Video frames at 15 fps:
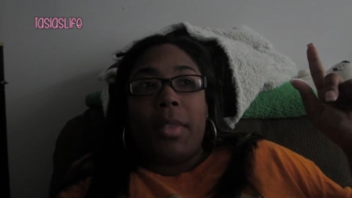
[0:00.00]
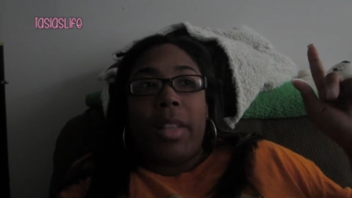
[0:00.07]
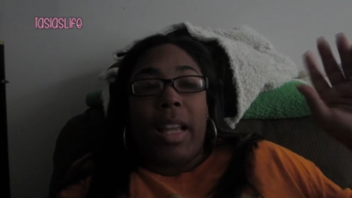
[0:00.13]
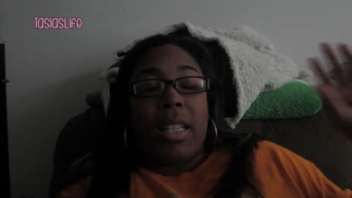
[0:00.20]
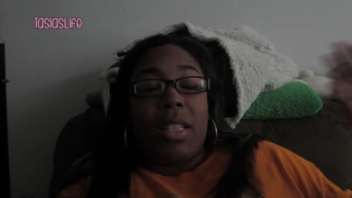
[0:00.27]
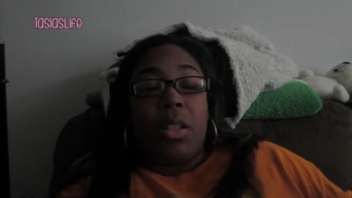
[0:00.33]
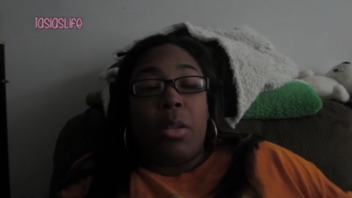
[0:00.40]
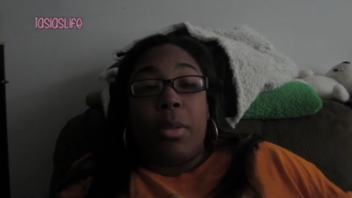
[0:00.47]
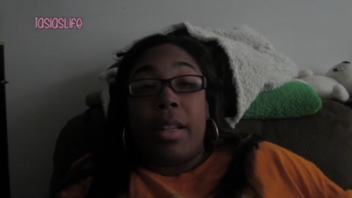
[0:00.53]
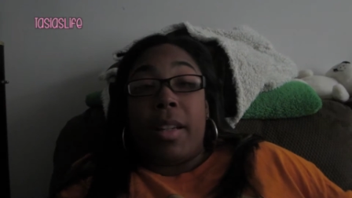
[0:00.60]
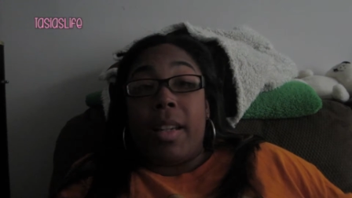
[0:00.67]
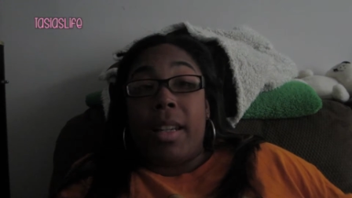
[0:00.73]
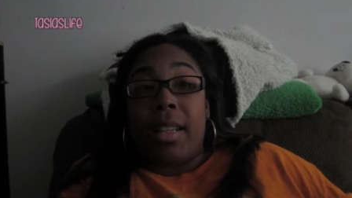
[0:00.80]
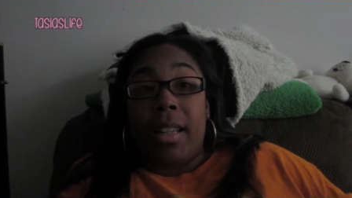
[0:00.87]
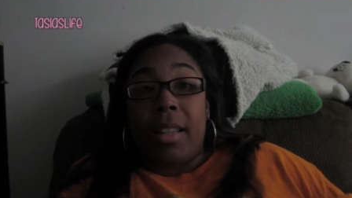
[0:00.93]
I still
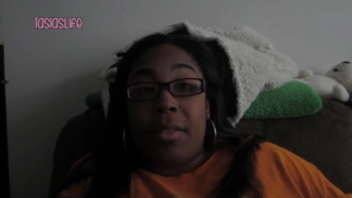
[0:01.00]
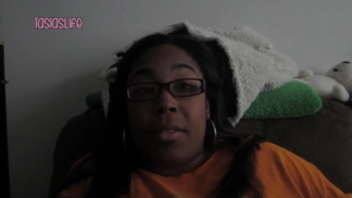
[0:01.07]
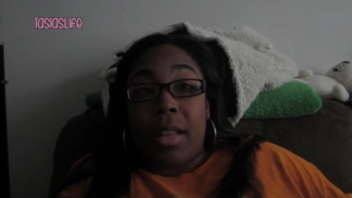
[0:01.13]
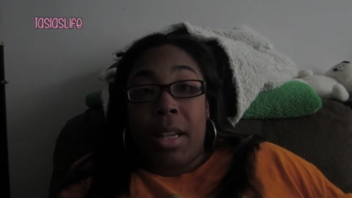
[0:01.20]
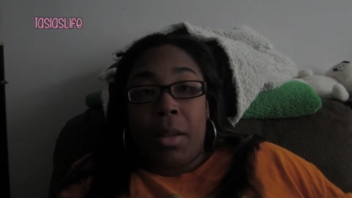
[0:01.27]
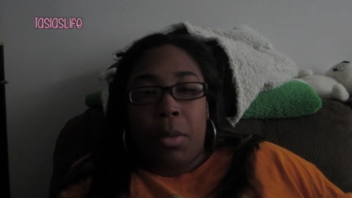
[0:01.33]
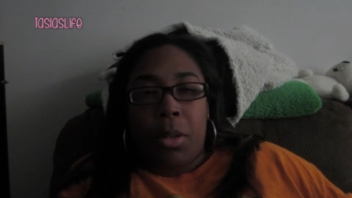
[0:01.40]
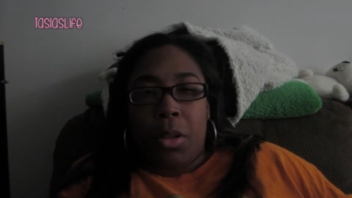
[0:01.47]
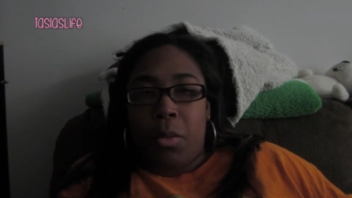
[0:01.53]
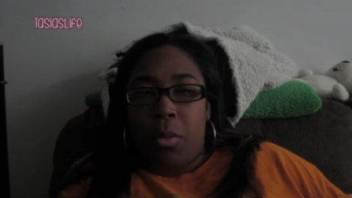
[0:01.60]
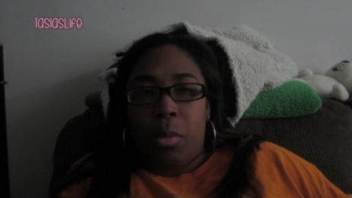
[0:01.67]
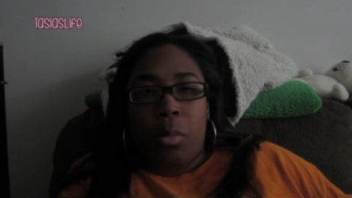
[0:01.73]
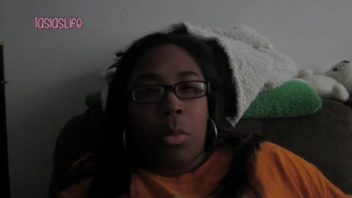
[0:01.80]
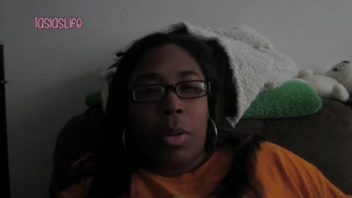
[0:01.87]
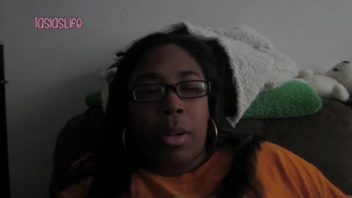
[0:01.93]
wanted to give, like, you know,
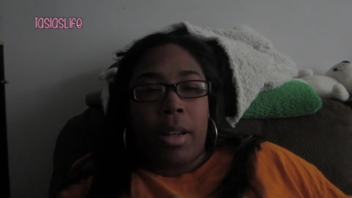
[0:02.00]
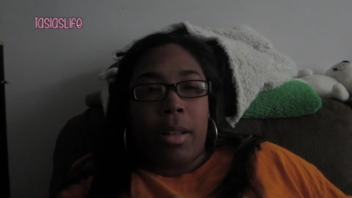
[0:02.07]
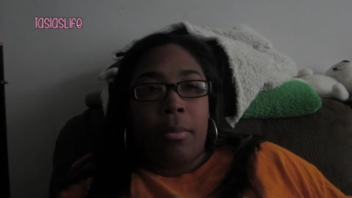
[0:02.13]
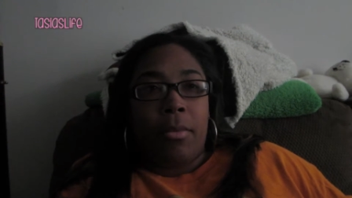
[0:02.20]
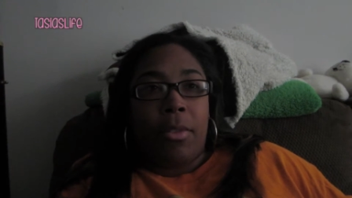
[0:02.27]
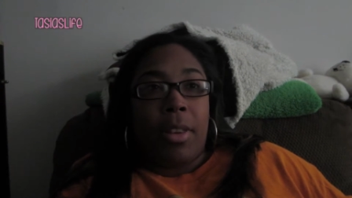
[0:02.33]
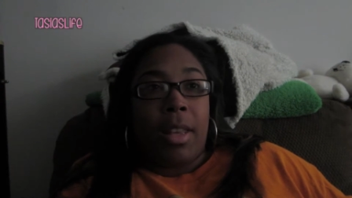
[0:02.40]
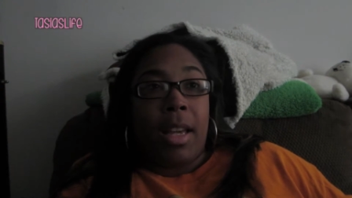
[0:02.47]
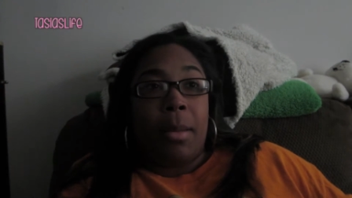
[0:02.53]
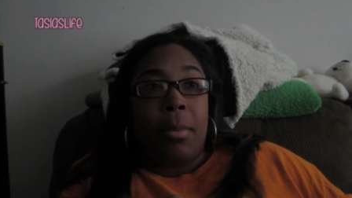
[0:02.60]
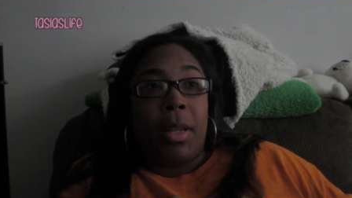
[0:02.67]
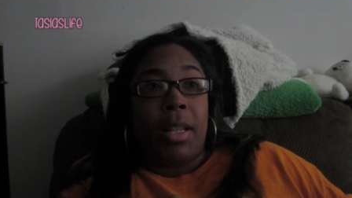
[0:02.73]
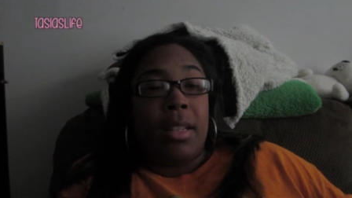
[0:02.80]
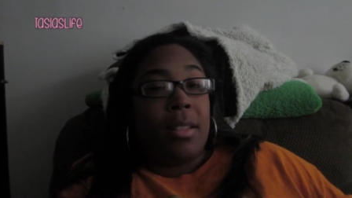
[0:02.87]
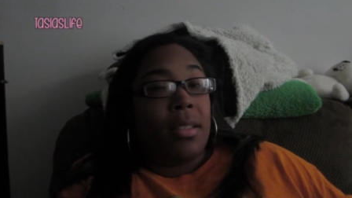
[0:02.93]
reward him for that
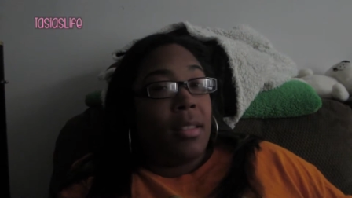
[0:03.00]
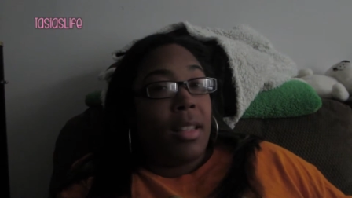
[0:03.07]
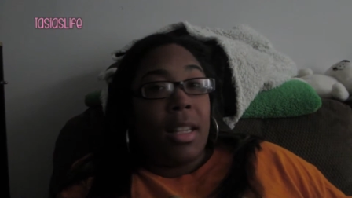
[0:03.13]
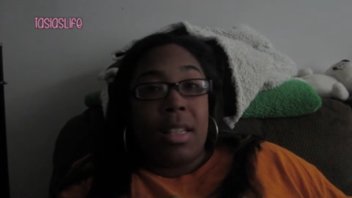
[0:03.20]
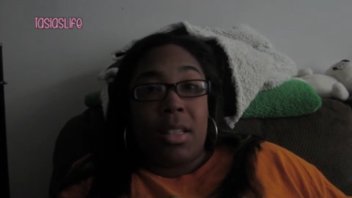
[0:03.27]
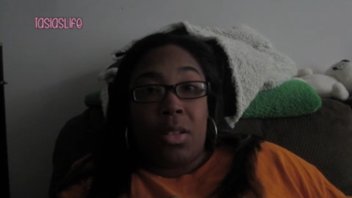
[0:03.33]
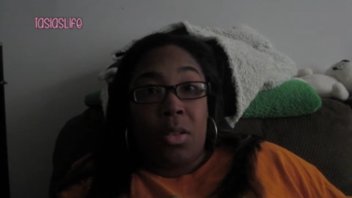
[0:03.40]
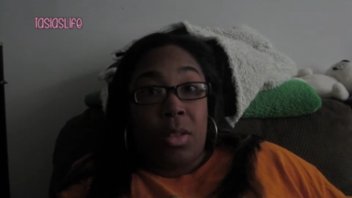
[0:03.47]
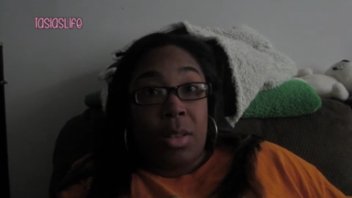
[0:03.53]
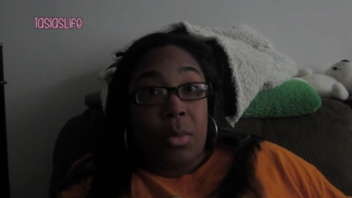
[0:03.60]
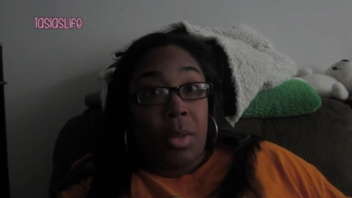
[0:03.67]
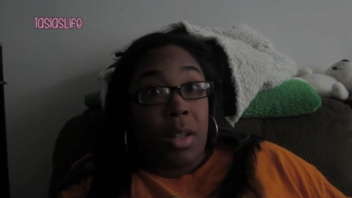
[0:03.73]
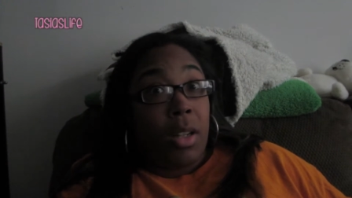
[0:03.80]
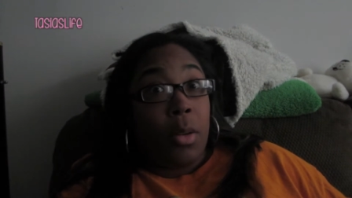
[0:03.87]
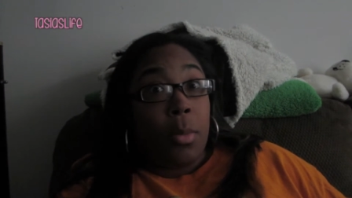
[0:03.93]
because he doesn't always
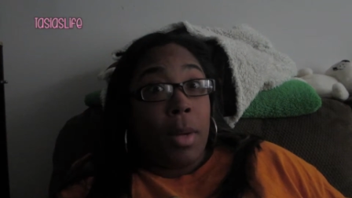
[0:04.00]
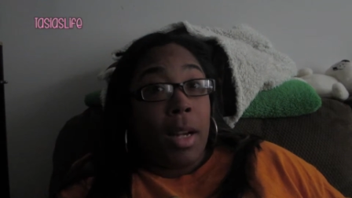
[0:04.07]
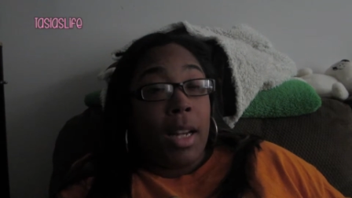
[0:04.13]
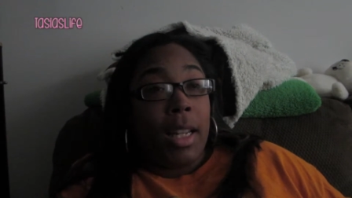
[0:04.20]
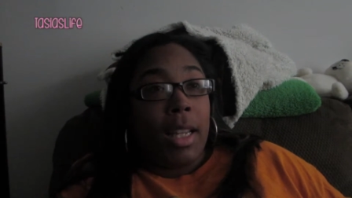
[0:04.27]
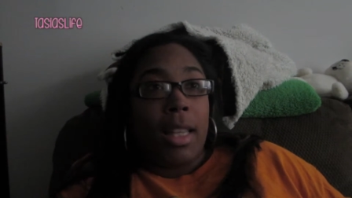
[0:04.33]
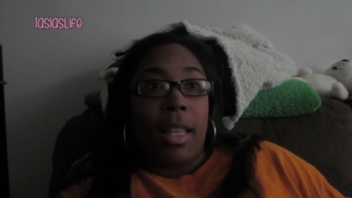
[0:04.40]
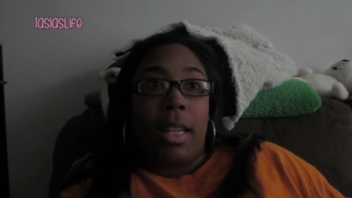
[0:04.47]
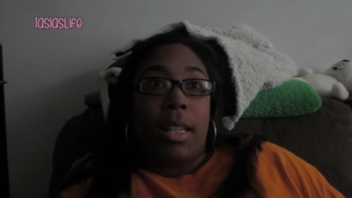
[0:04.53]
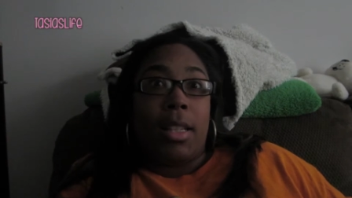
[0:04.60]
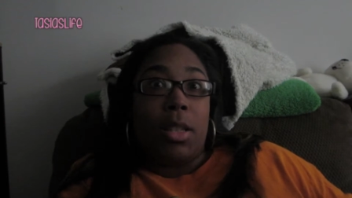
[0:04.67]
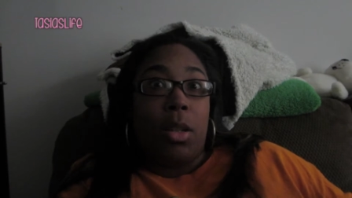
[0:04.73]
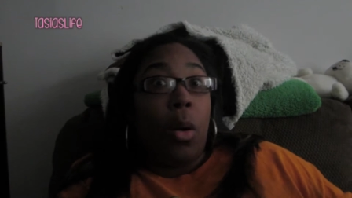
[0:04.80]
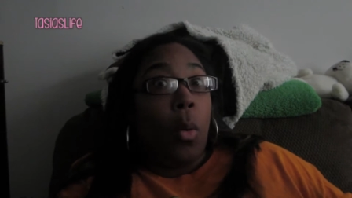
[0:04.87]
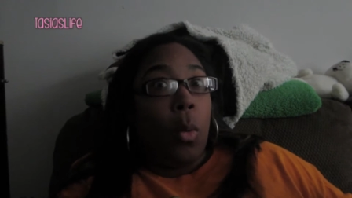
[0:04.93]
want to go potty. He
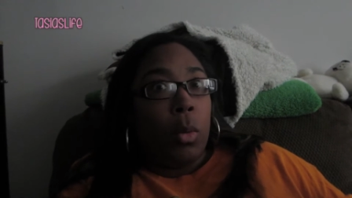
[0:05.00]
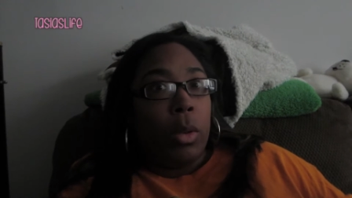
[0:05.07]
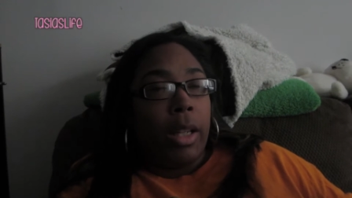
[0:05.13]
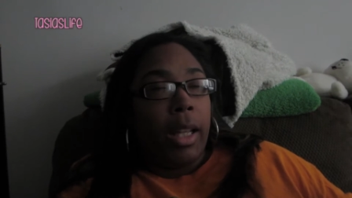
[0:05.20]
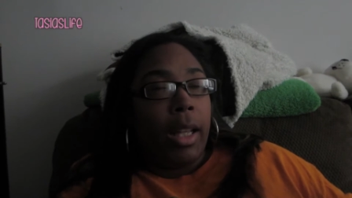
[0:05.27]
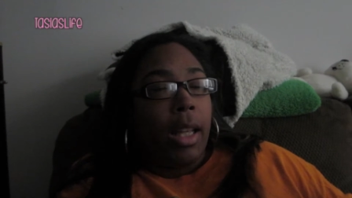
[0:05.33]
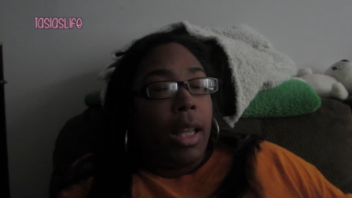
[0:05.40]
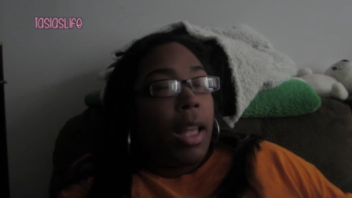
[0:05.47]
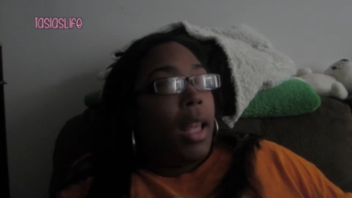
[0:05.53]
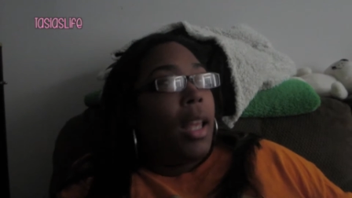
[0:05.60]
likes to hold it.